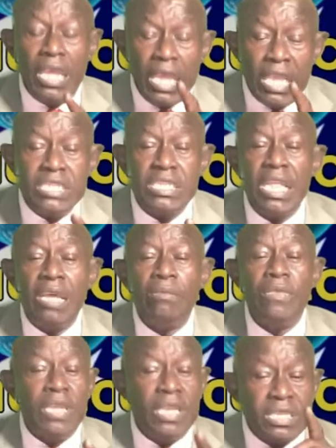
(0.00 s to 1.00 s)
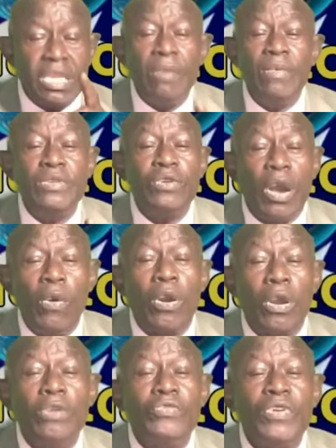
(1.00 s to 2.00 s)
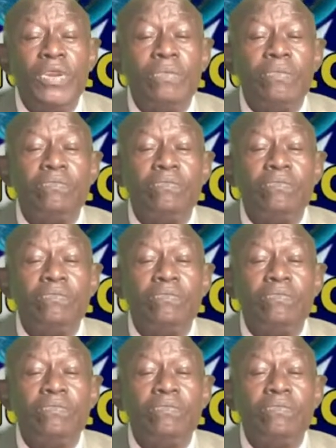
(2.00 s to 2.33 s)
Islam is coming to our country.